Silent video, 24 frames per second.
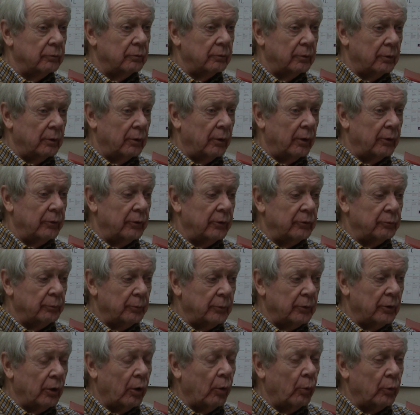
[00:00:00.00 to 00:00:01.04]

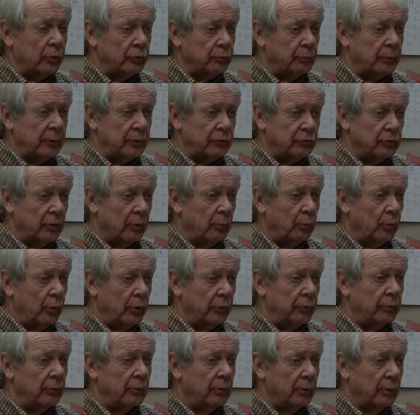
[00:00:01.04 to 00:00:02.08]
There's always be someone